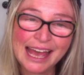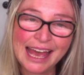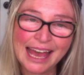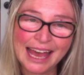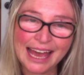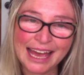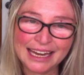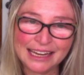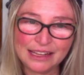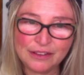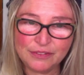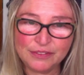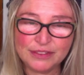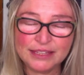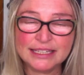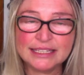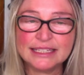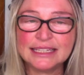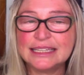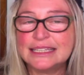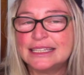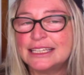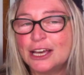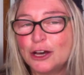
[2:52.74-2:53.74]
And if this
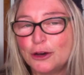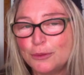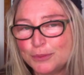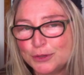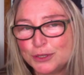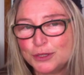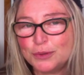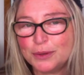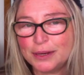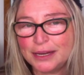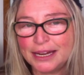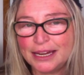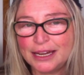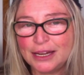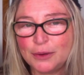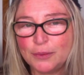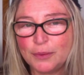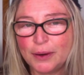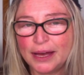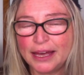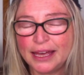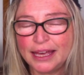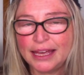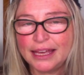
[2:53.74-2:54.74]
has helped you in any
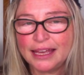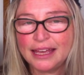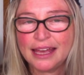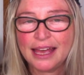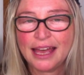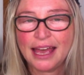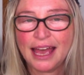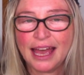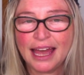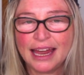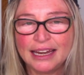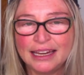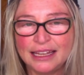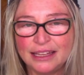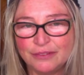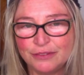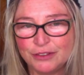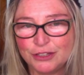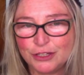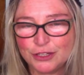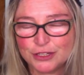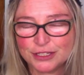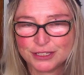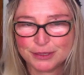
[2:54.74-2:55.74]
way and
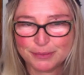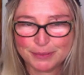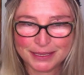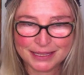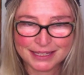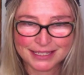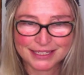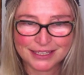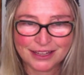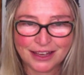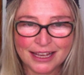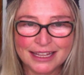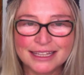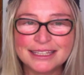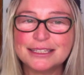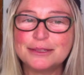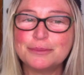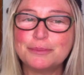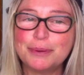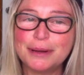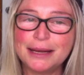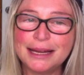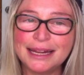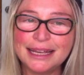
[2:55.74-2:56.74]
given you some insights,
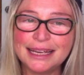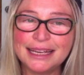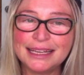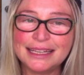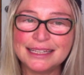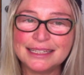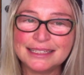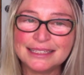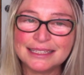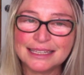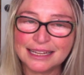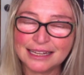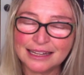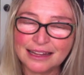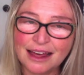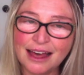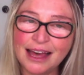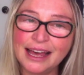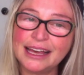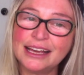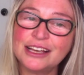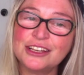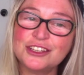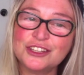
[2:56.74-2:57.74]
please
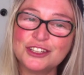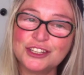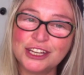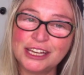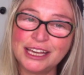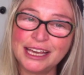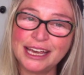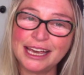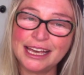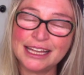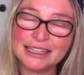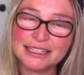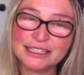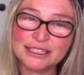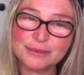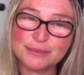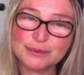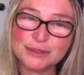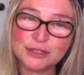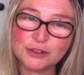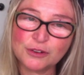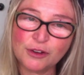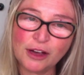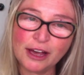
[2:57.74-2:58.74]
like, share, and
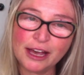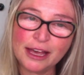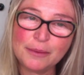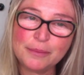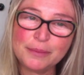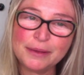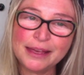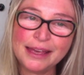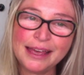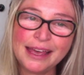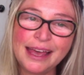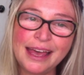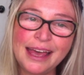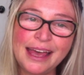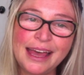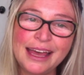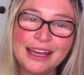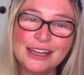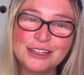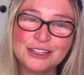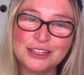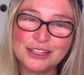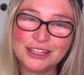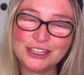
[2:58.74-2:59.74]
subscribe
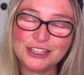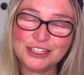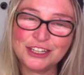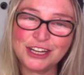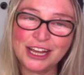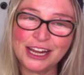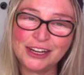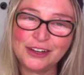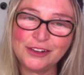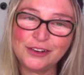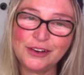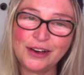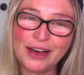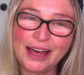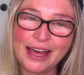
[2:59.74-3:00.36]
to the channel.